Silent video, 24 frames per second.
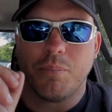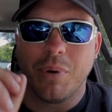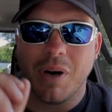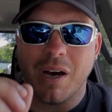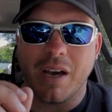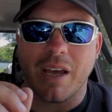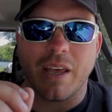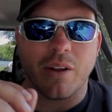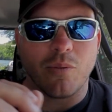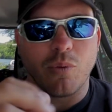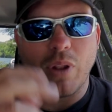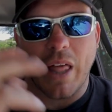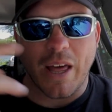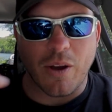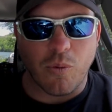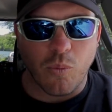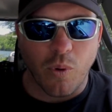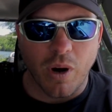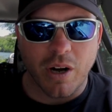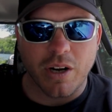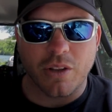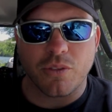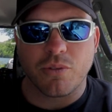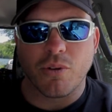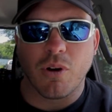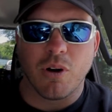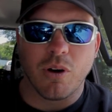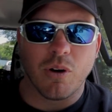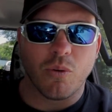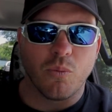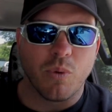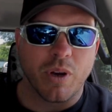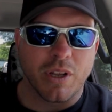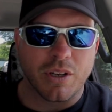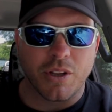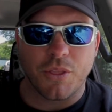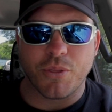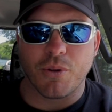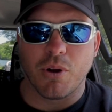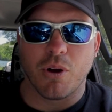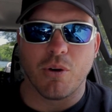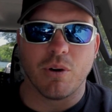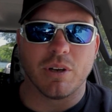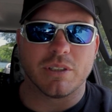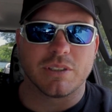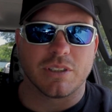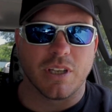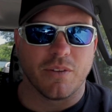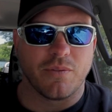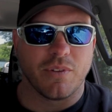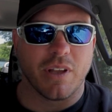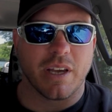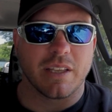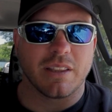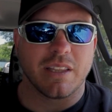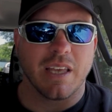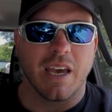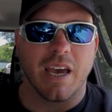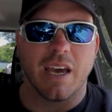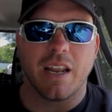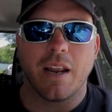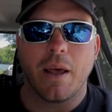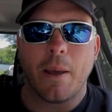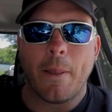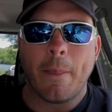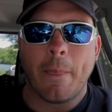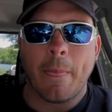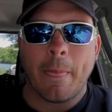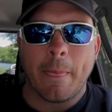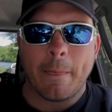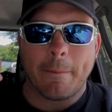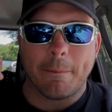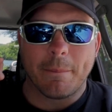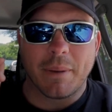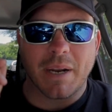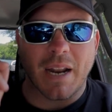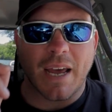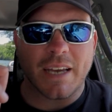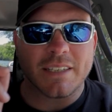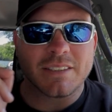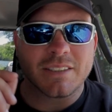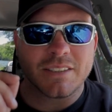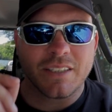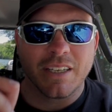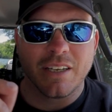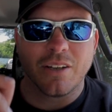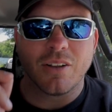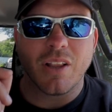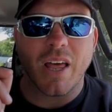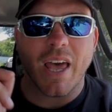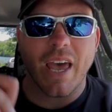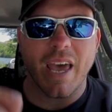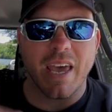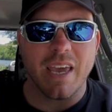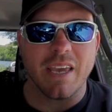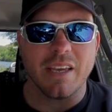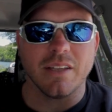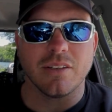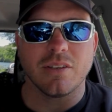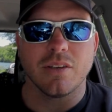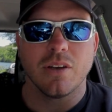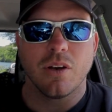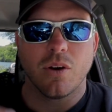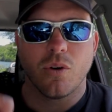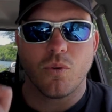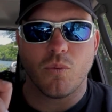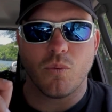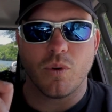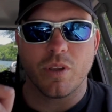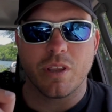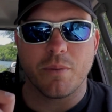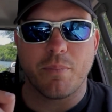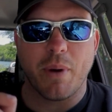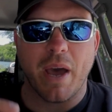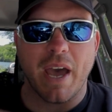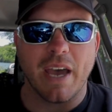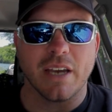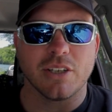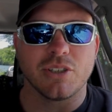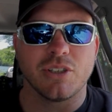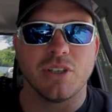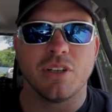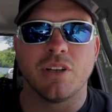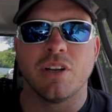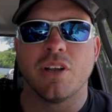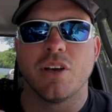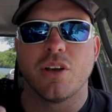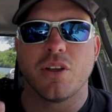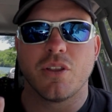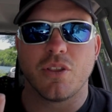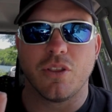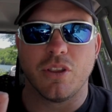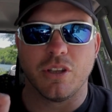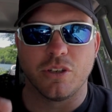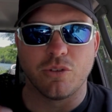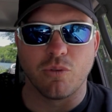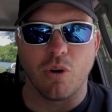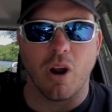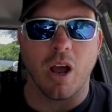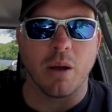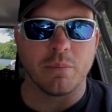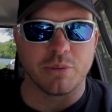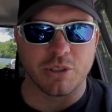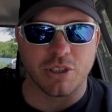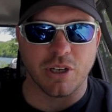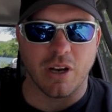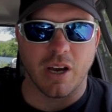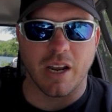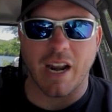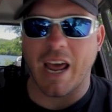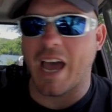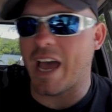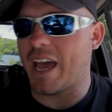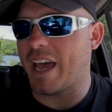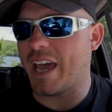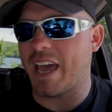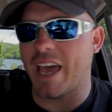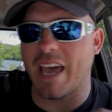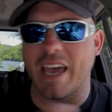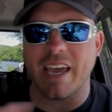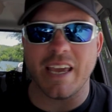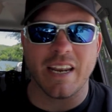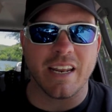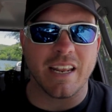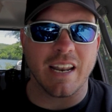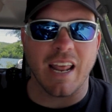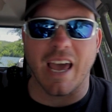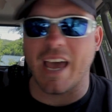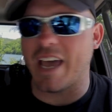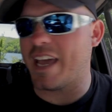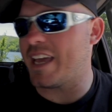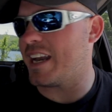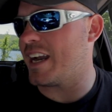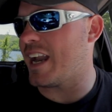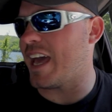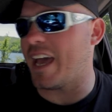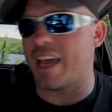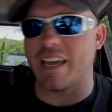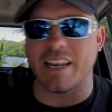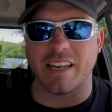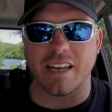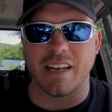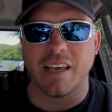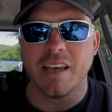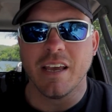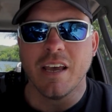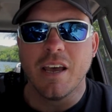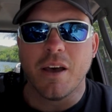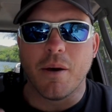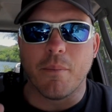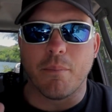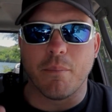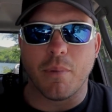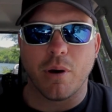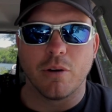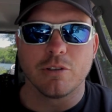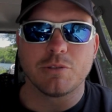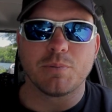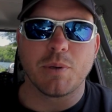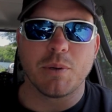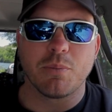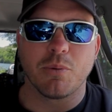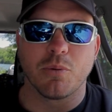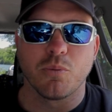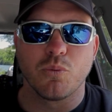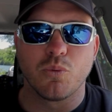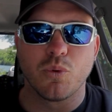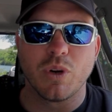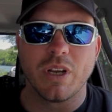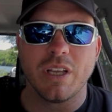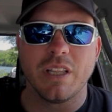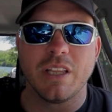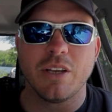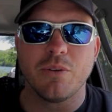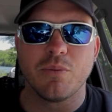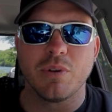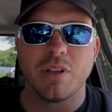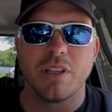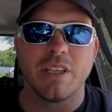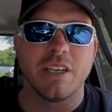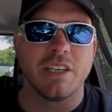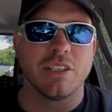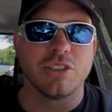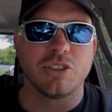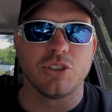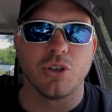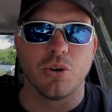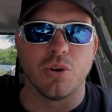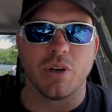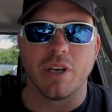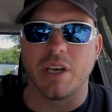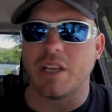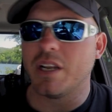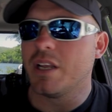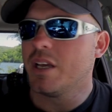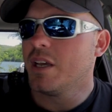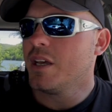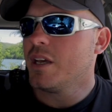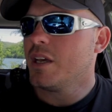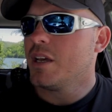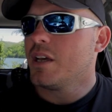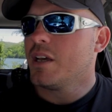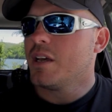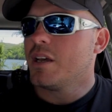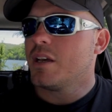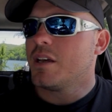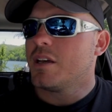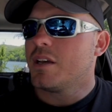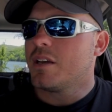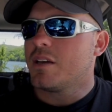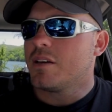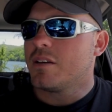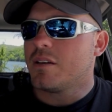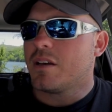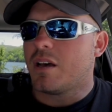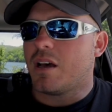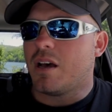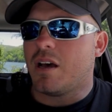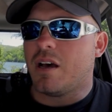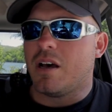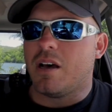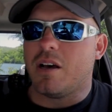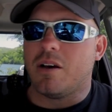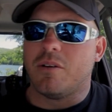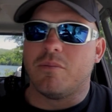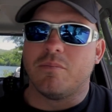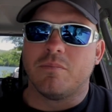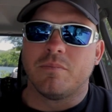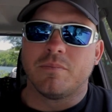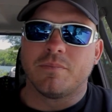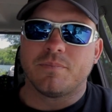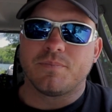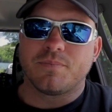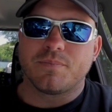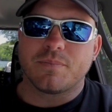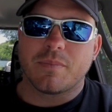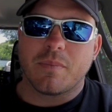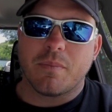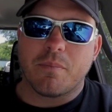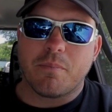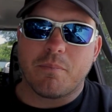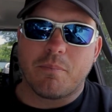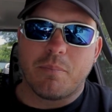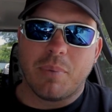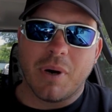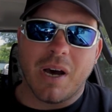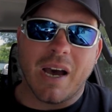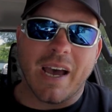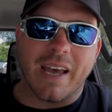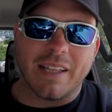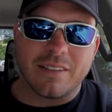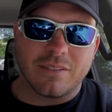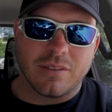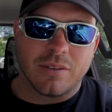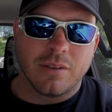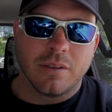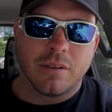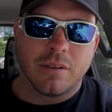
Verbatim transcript: but, and like where to throw it, when to throw it, stuff like that. But I still hate with a passion the drop shot. I hate it. I hate it. I hate it. Most people really, really enjoy it. Um, but